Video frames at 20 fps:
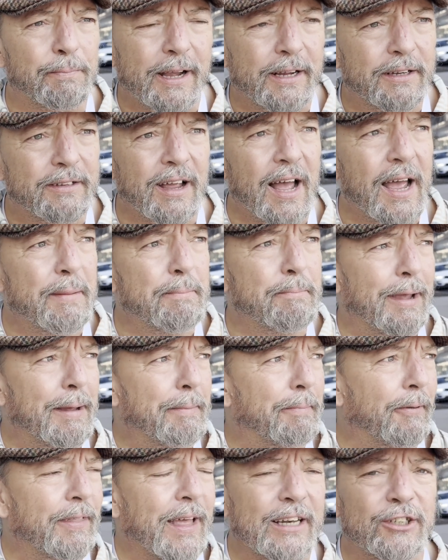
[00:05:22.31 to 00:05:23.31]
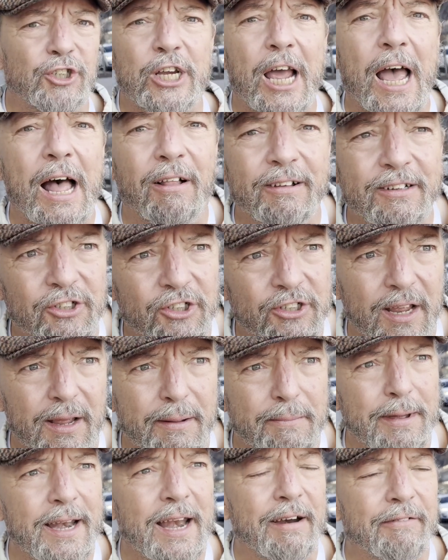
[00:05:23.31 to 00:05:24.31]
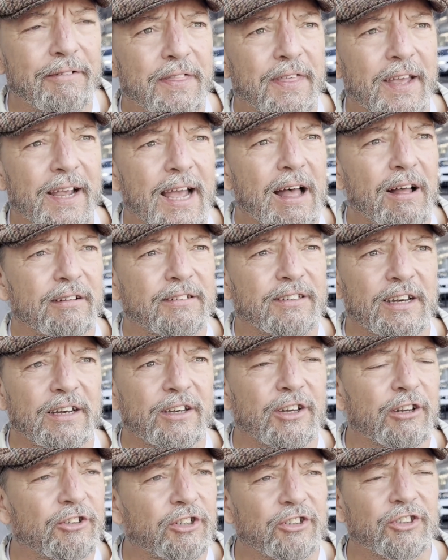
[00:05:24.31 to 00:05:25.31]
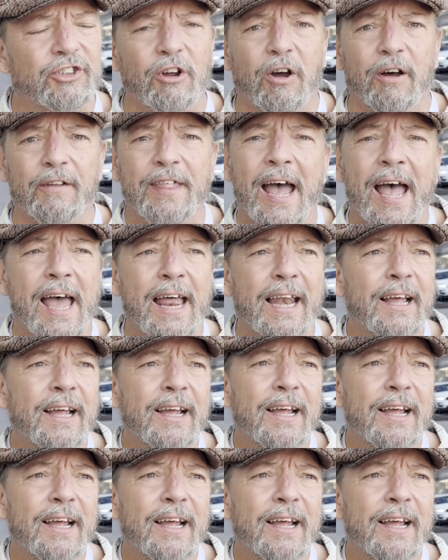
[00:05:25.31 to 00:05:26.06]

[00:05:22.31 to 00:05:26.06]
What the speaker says: big time people that challenged him and everything else, and you just saw that.